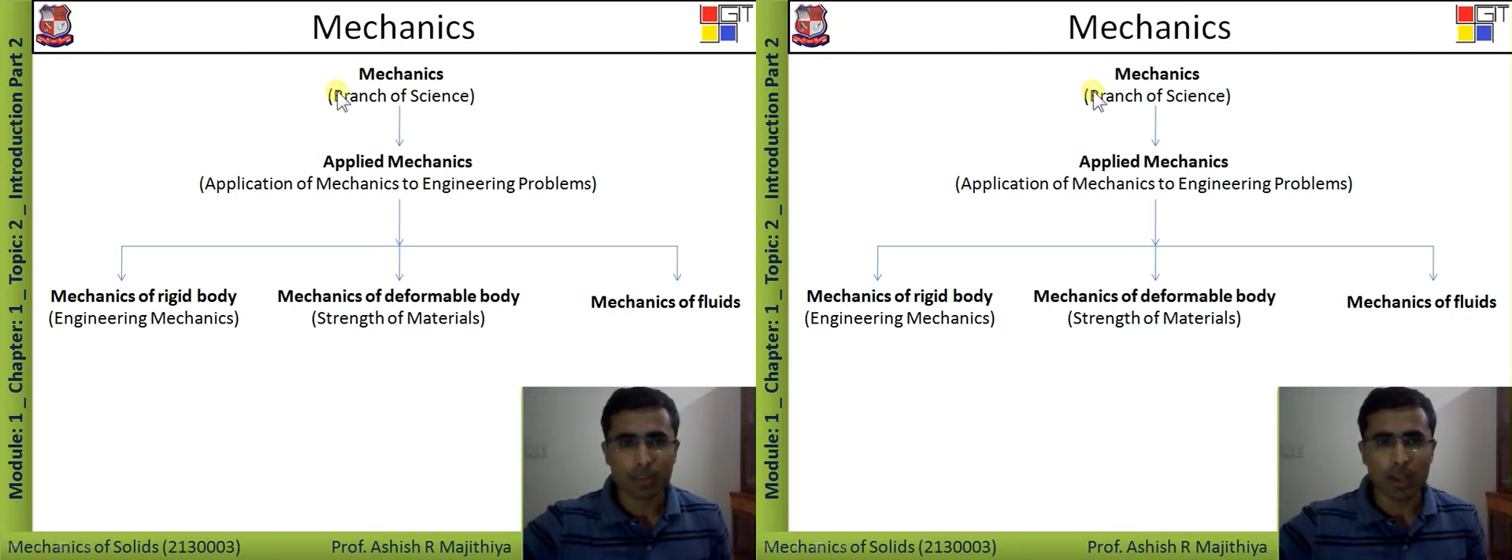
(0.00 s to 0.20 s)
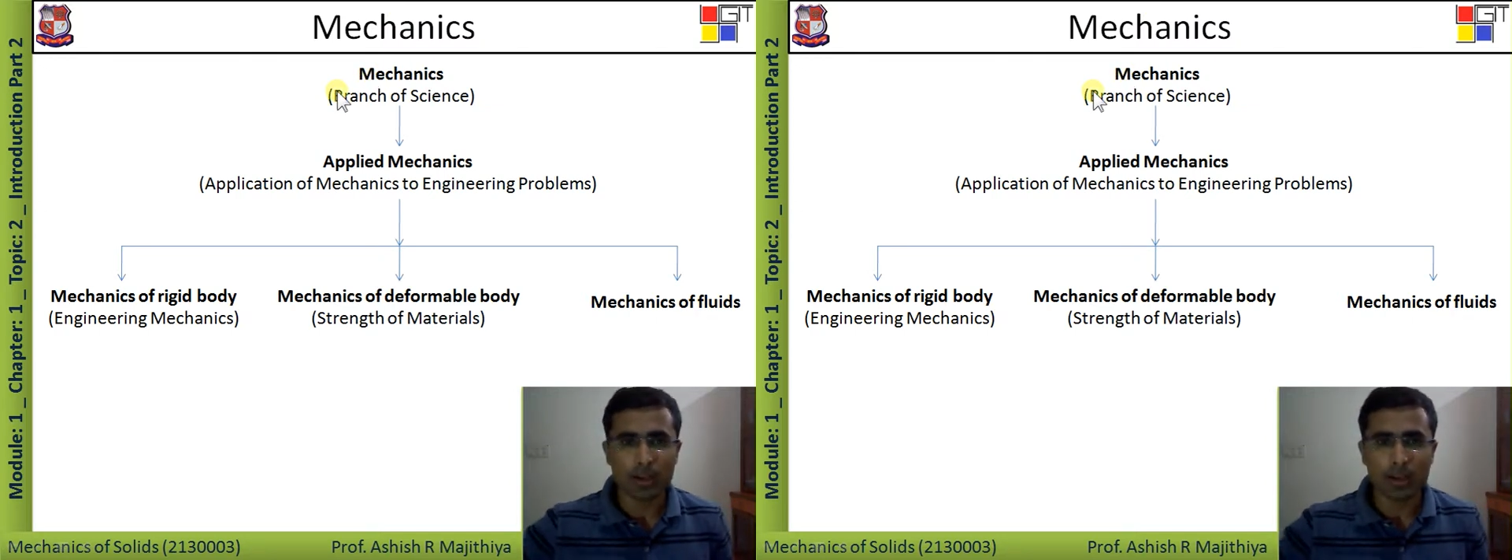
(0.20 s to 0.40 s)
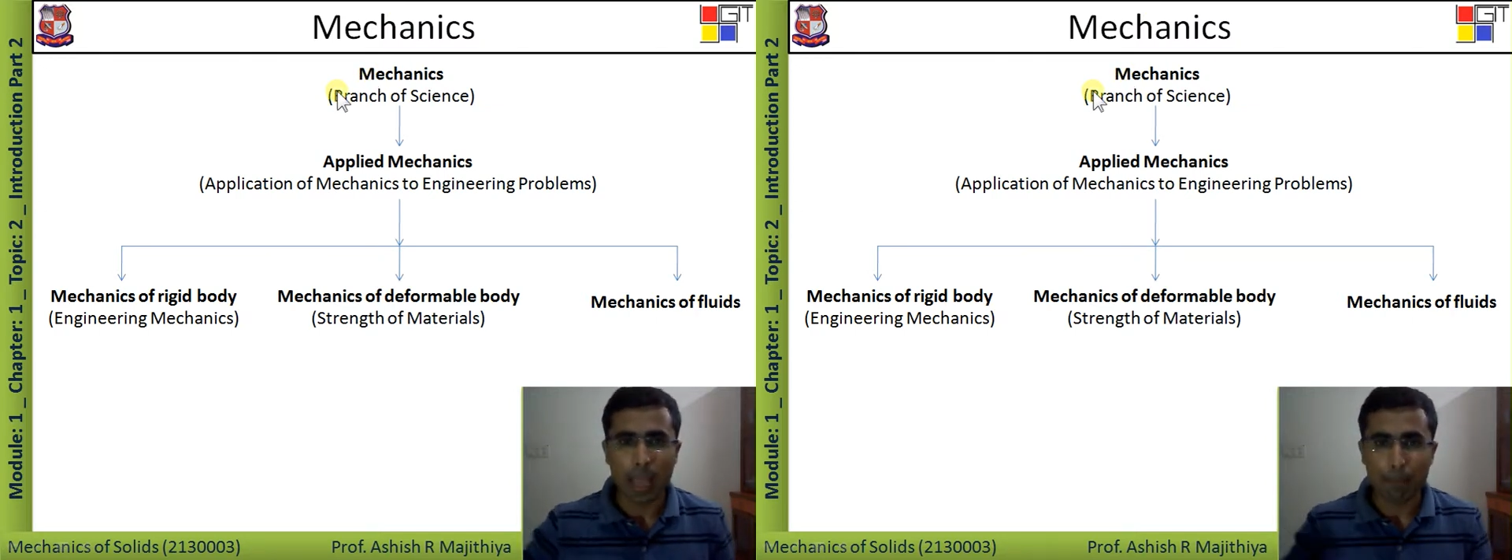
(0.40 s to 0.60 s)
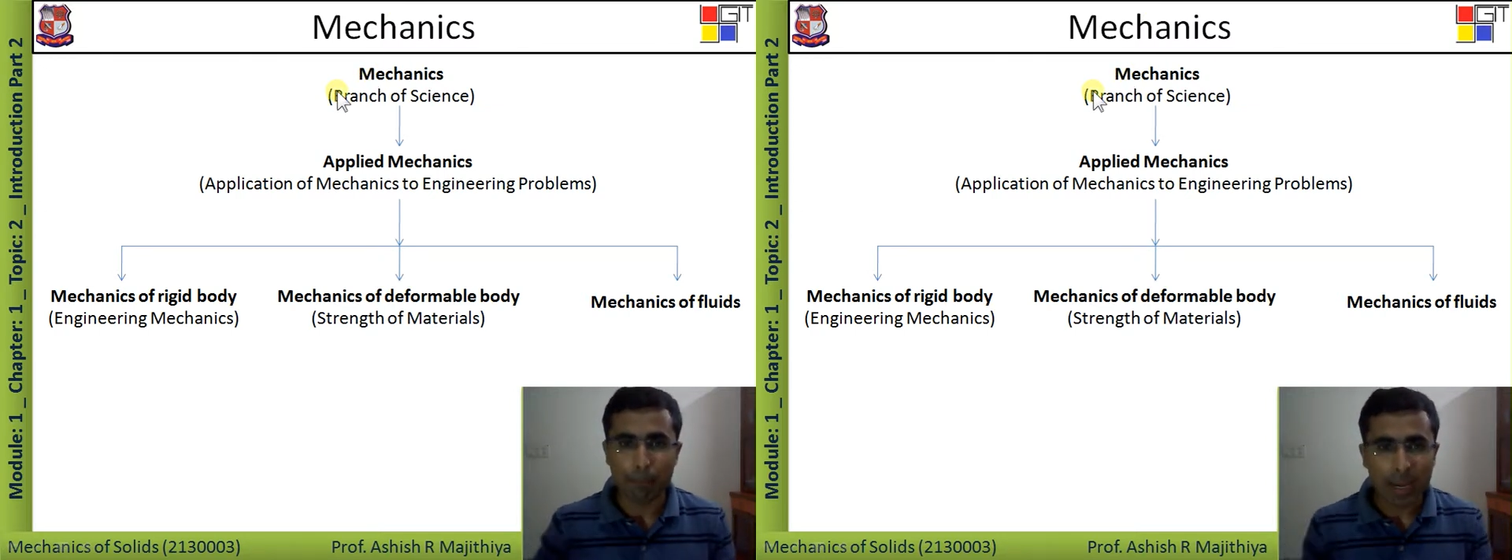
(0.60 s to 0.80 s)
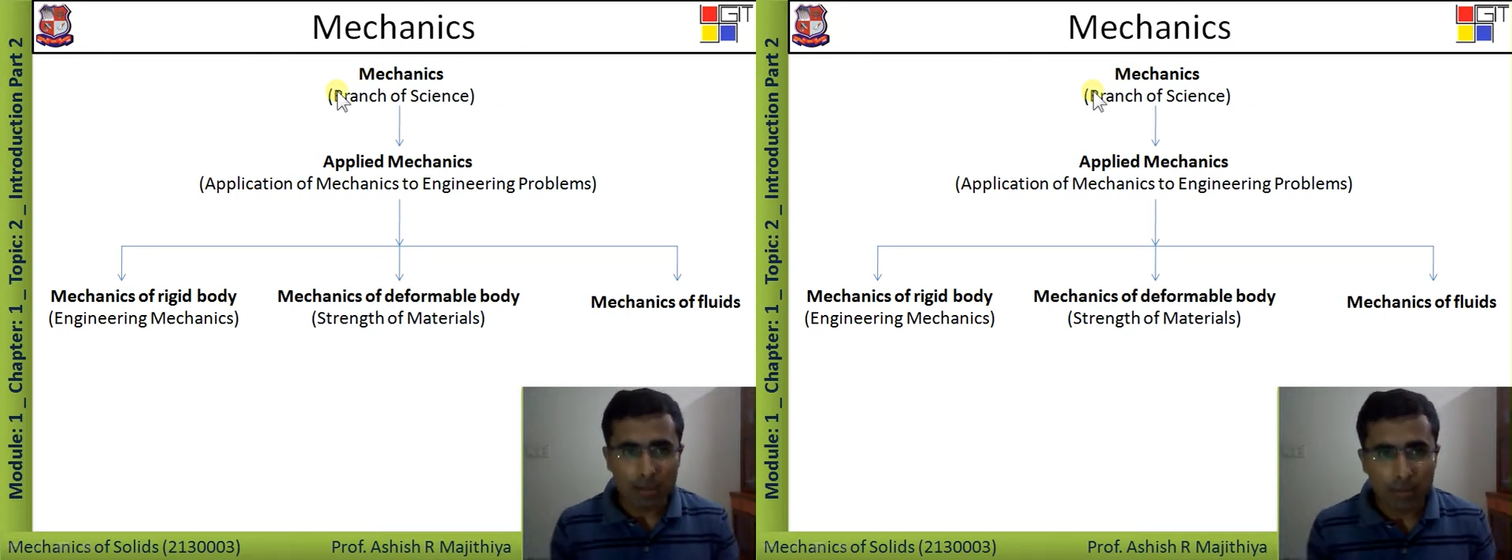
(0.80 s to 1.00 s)
and
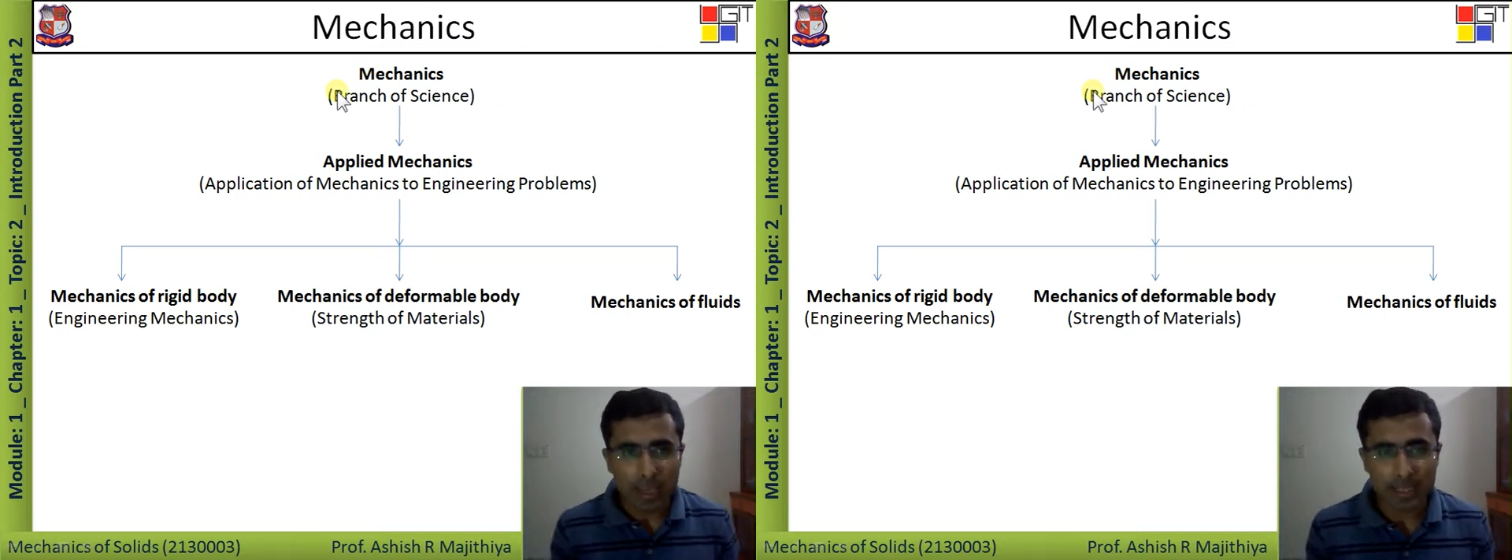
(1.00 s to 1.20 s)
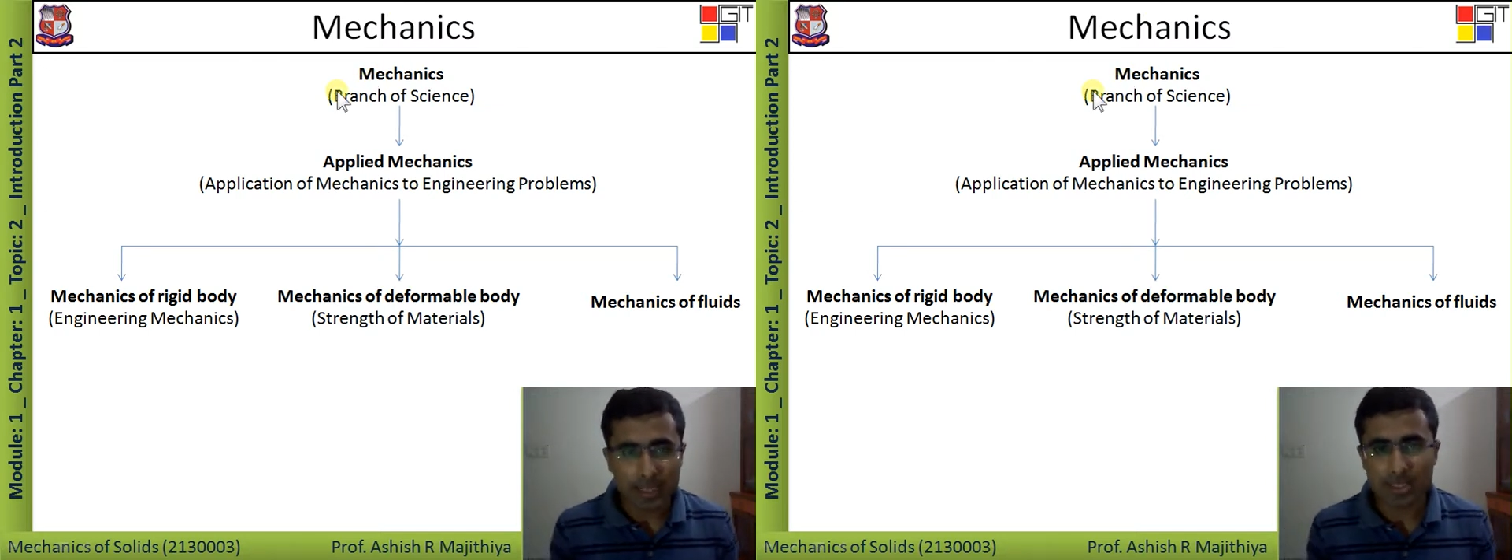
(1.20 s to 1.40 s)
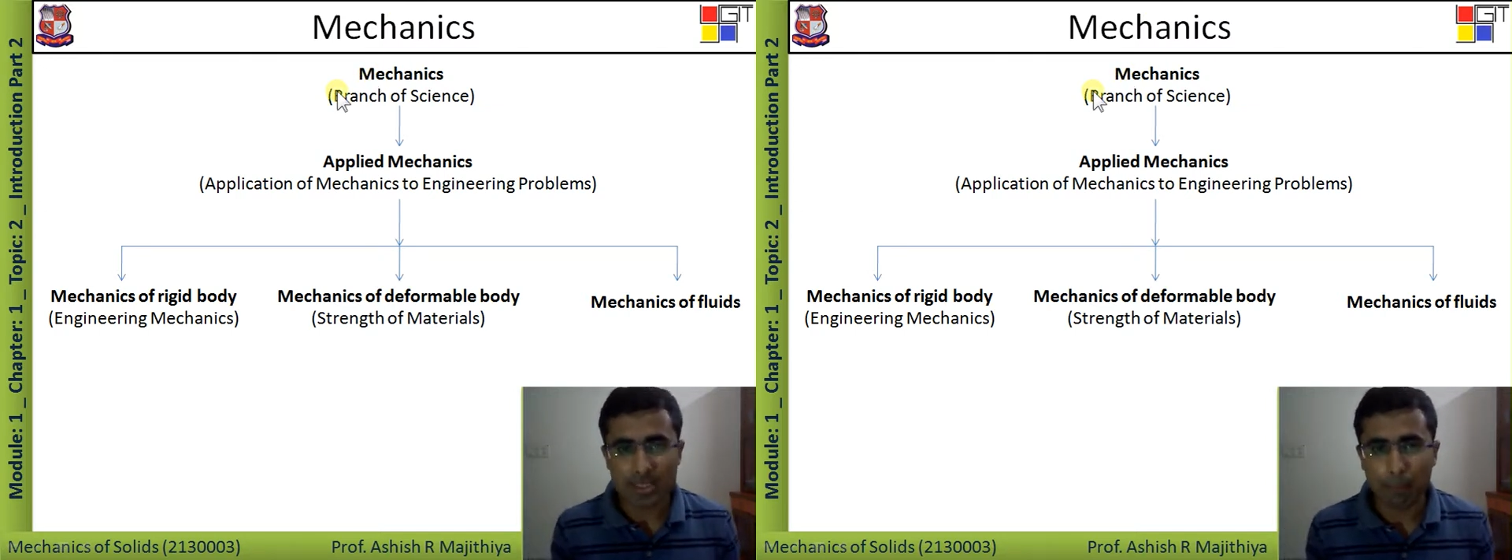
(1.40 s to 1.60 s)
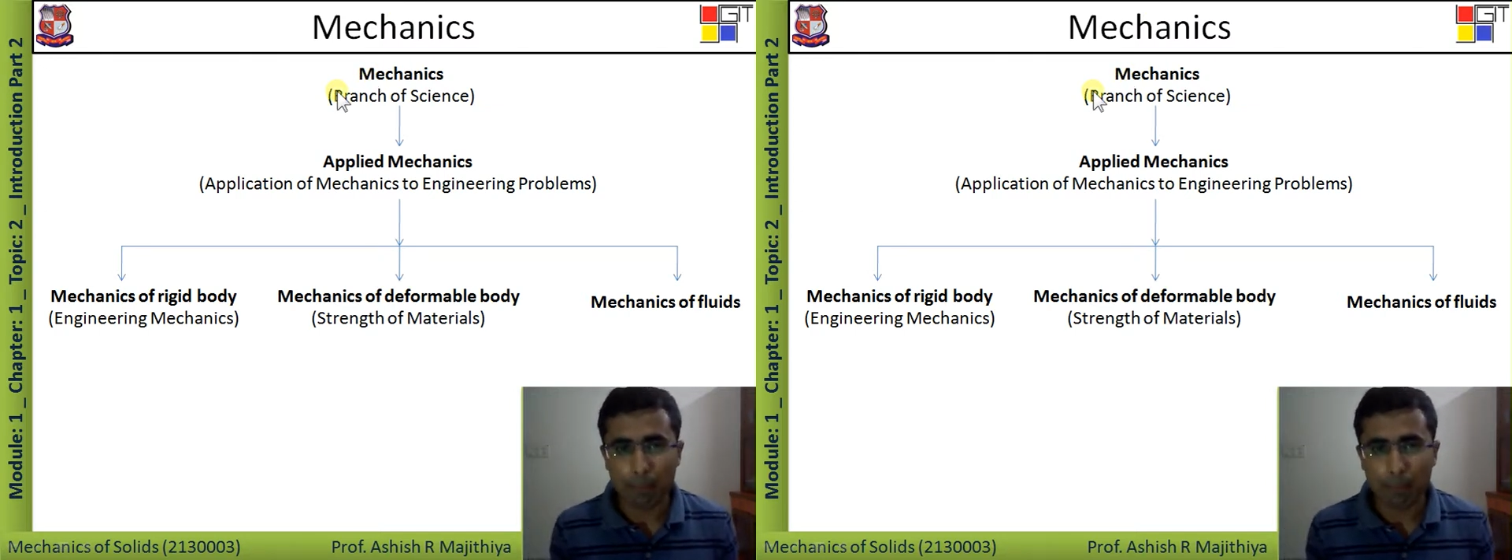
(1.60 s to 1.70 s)
applied mechanics is the